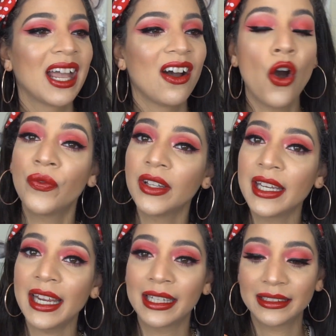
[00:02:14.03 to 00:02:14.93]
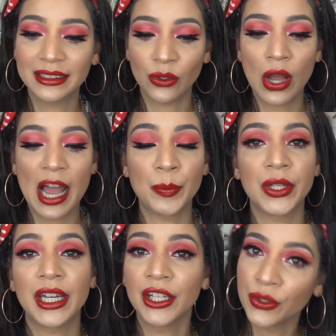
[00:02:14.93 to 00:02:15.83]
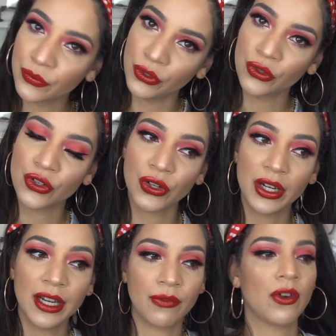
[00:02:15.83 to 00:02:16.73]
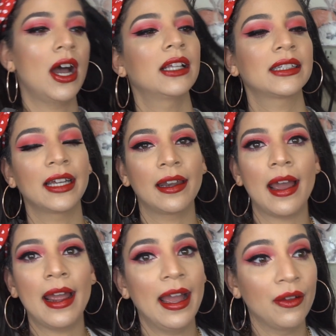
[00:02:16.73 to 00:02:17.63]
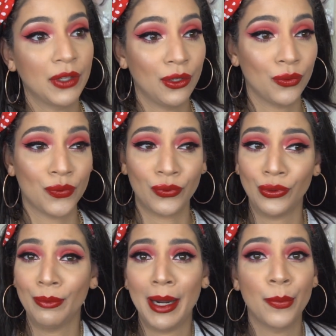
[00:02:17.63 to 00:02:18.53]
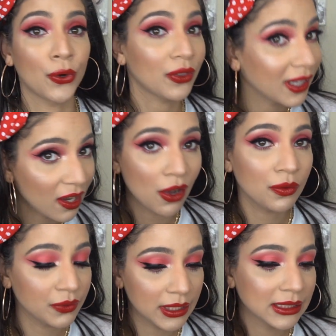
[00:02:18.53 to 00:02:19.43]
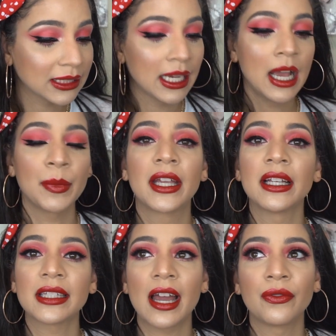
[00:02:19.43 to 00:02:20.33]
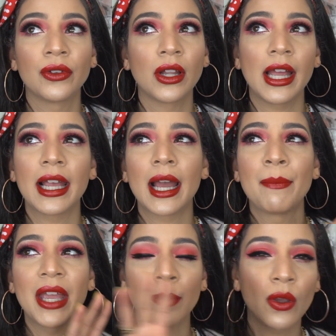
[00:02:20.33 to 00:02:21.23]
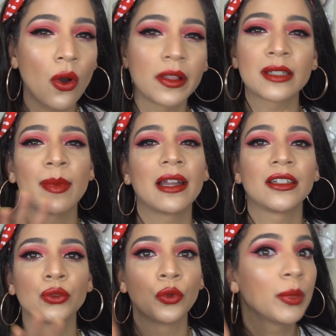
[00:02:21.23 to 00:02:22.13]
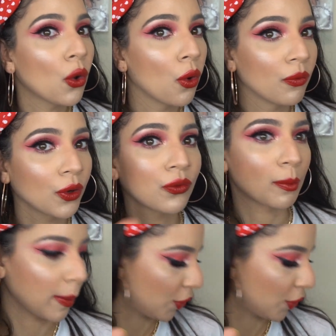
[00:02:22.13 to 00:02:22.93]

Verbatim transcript: hopefully it could still happen in the future. If not, then I have heels for my birthday outfit, because I feel like maybe all this madness will be over for my